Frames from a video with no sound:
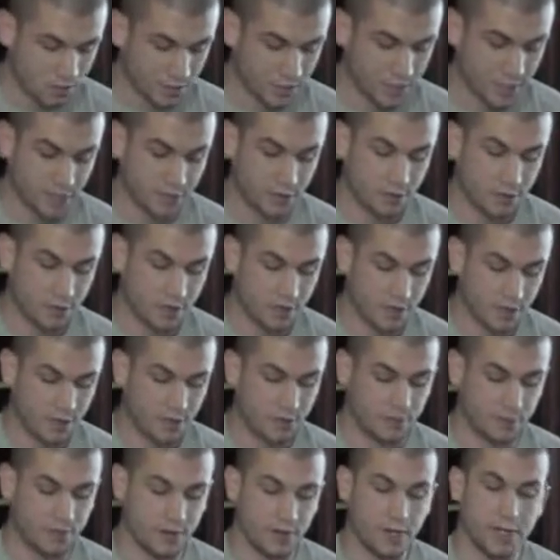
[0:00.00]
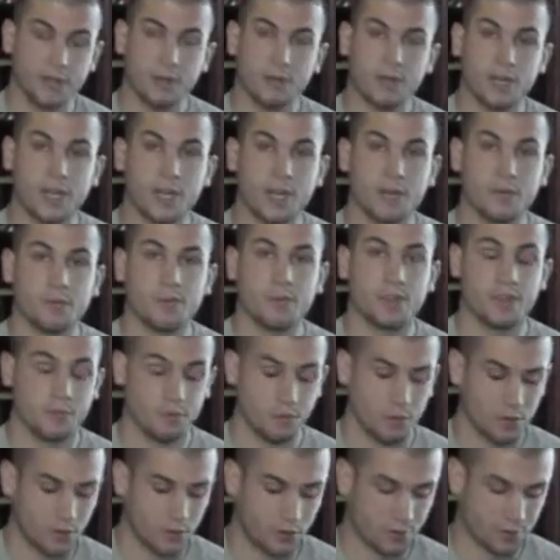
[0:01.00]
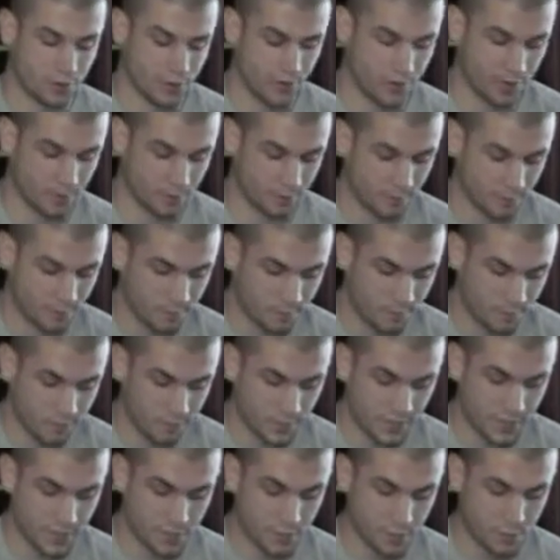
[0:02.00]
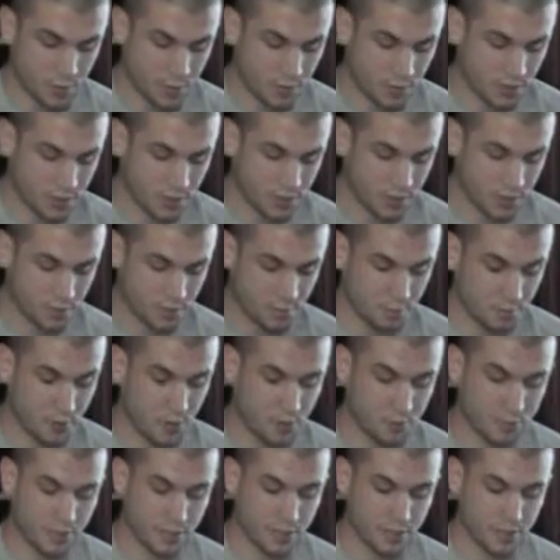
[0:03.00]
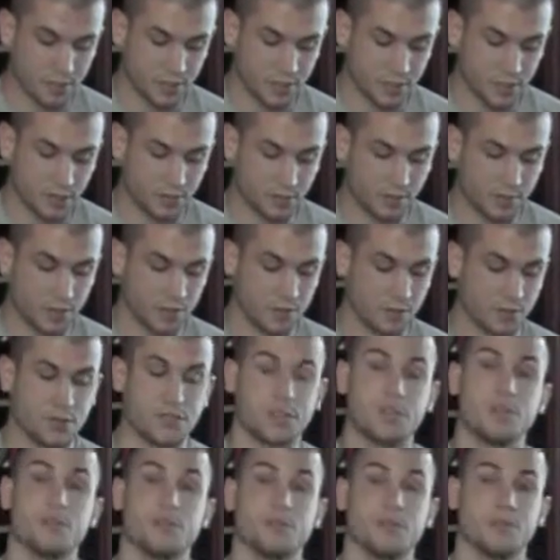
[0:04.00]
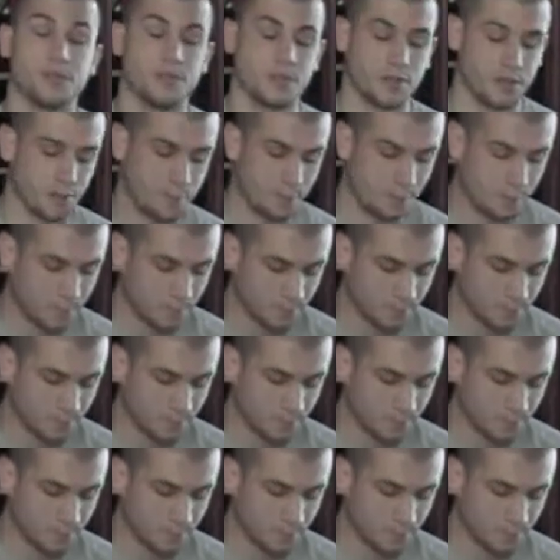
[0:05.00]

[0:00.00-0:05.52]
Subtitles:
the internet, video games, and book reading, as well as the purpose of those used.